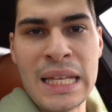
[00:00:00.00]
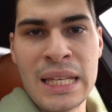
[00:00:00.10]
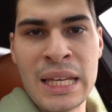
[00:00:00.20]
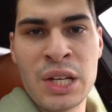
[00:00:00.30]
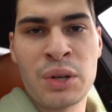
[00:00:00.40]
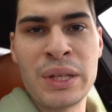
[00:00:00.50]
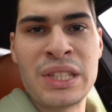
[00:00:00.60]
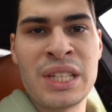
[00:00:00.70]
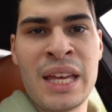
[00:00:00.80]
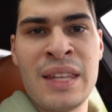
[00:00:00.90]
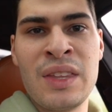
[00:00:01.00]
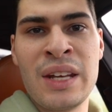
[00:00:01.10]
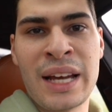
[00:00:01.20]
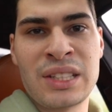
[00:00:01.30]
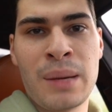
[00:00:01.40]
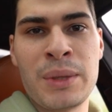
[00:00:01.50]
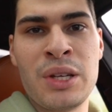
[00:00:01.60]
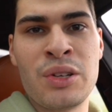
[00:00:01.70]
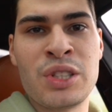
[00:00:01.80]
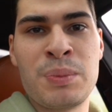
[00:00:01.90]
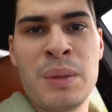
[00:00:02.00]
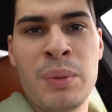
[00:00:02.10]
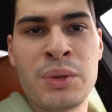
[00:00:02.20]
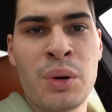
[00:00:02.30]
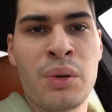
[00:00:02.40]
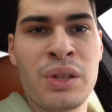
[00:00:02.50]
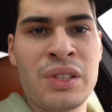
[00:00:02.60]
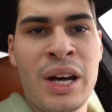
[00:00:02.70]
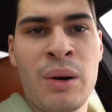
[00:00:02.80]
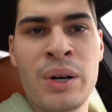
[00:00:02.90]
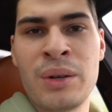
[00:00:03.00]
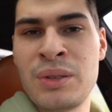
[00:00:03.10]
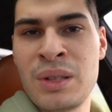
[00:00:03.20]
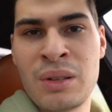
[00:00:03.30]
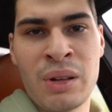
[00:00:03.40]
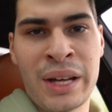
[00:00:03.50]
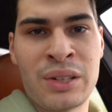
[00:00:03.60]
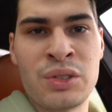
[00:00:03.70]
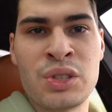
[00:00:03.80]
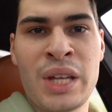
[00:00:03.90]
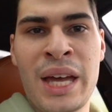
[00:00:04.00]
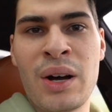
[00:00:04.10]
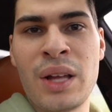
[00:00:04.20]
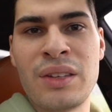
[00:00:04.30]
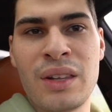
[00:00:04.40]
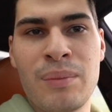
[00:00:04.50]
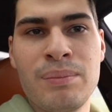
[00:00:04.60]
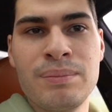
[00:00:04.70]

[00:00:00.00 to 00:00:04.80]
increase in the next coming years as people total these out or collectors just hang on to them.